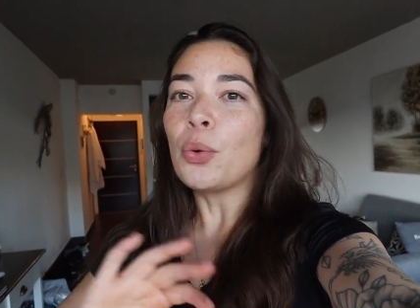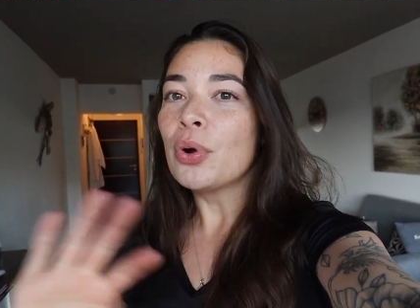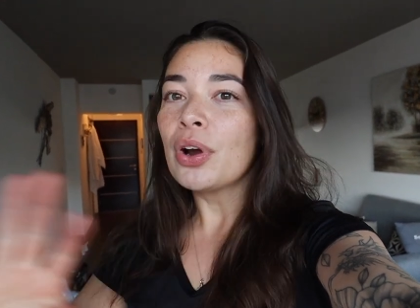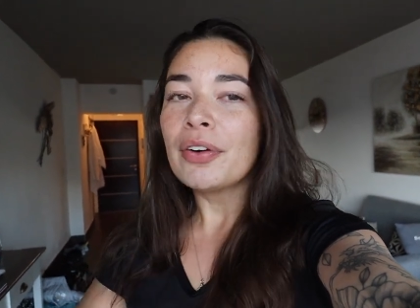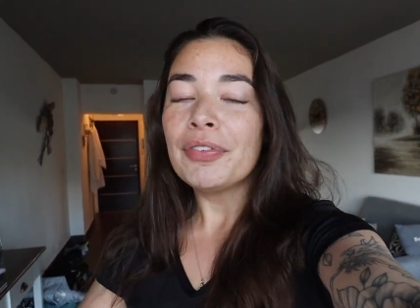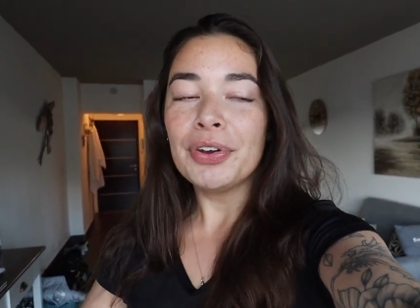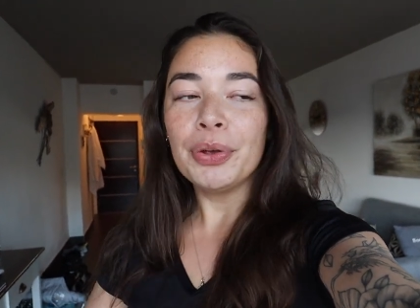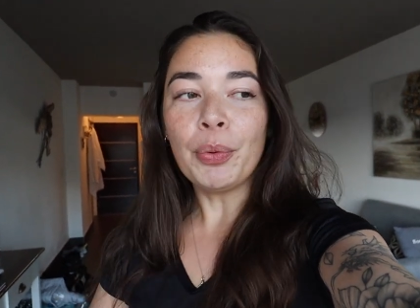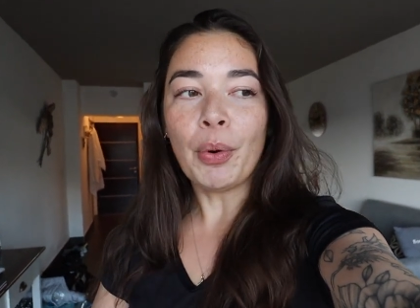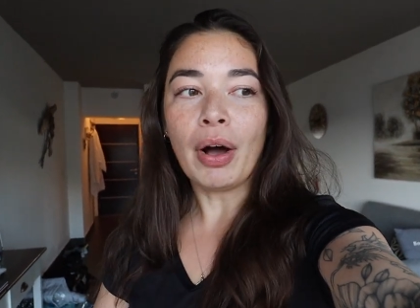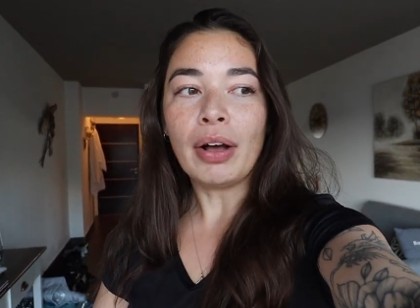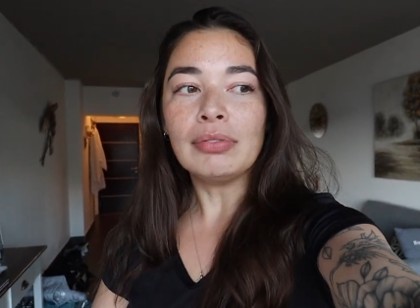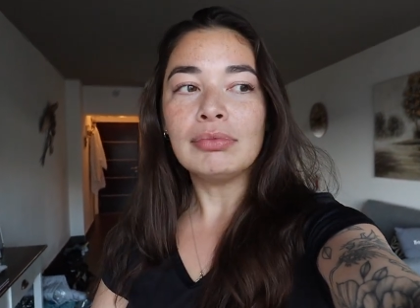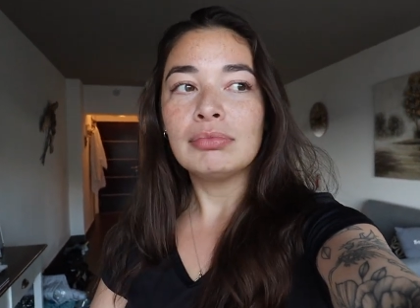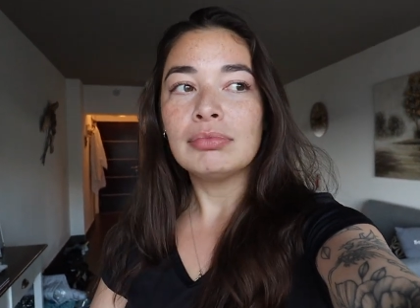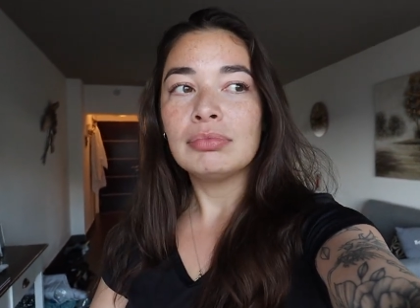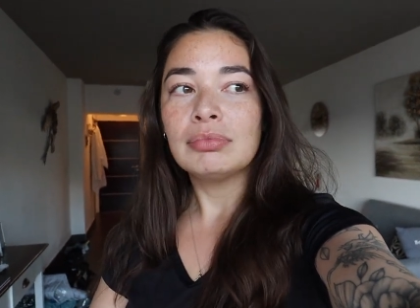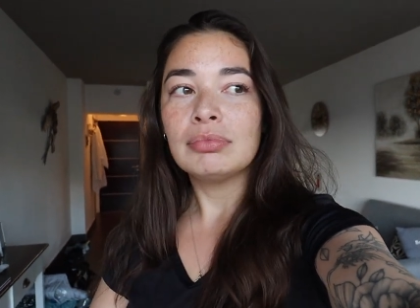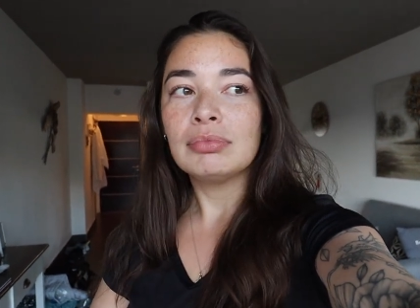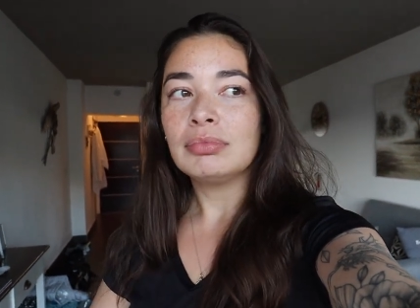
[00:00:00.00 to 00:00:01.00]
wherever you want,
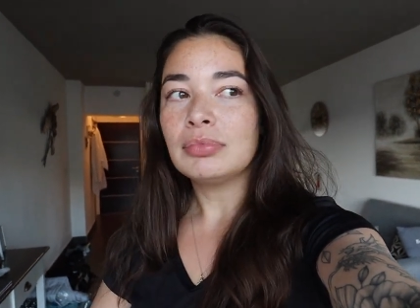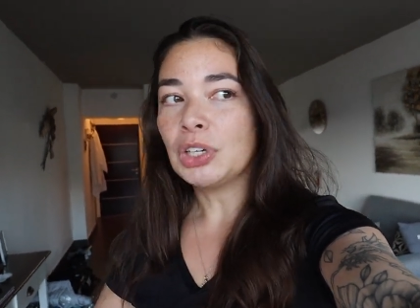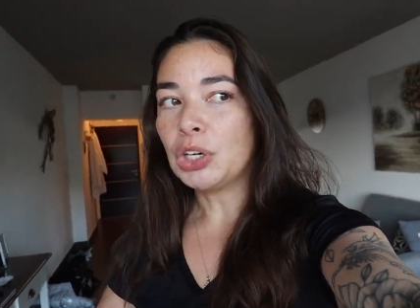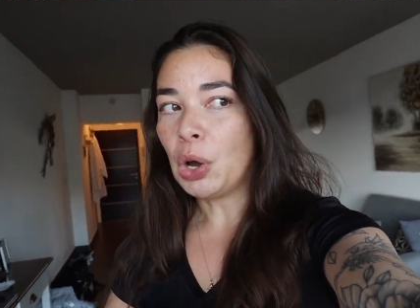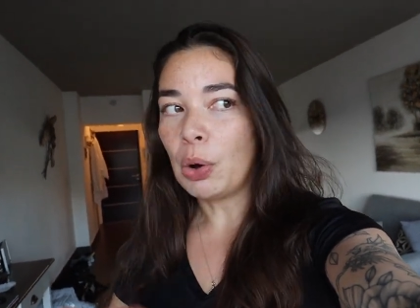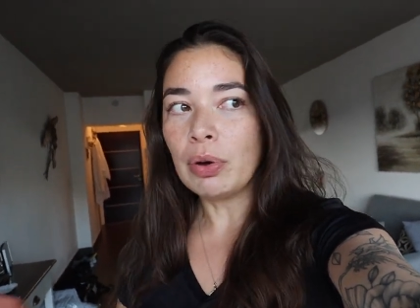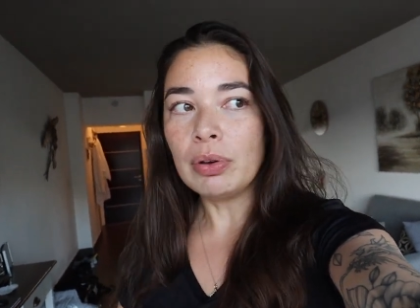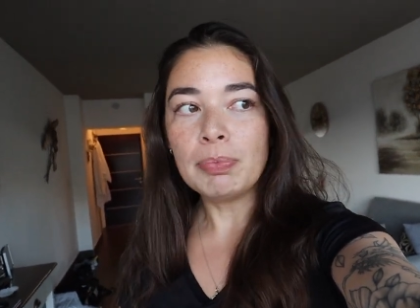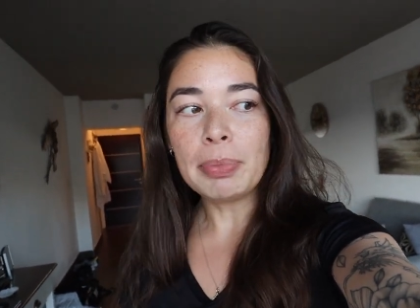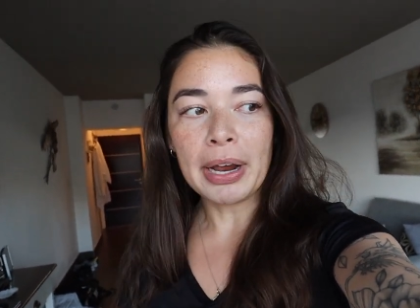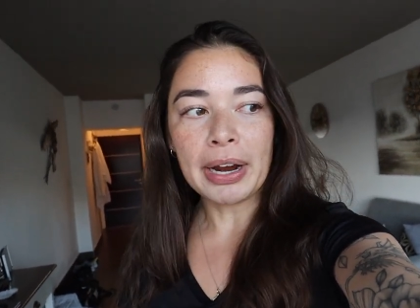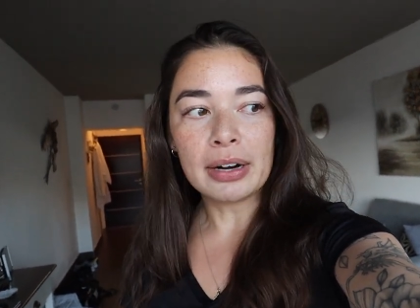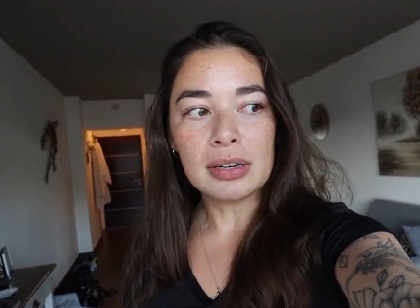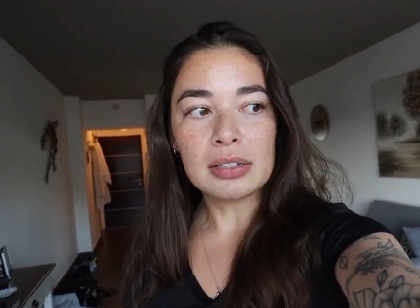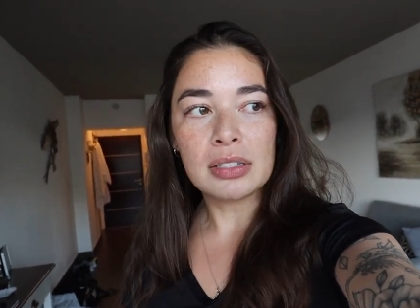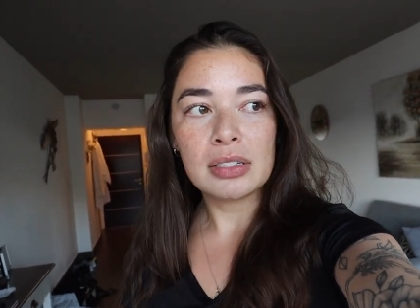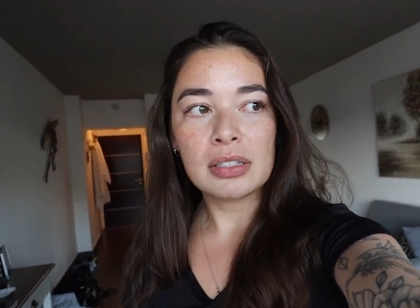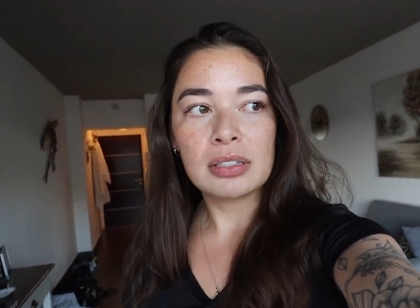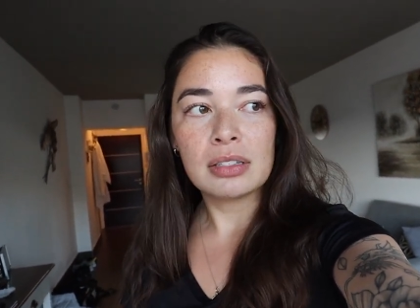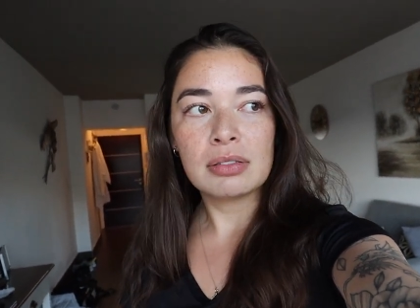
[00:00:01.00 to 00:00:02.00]
go in
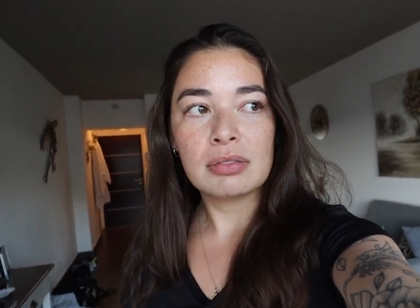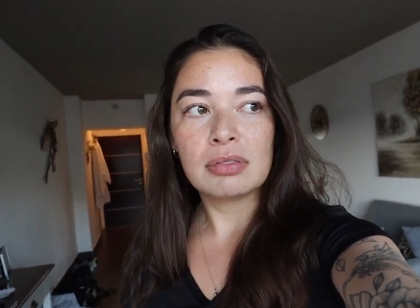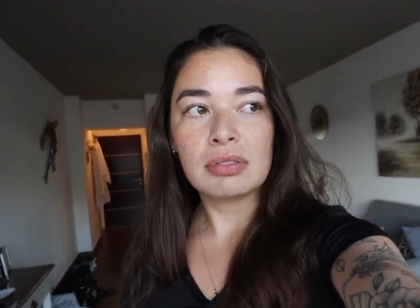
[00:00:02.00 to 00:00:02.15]
pairs,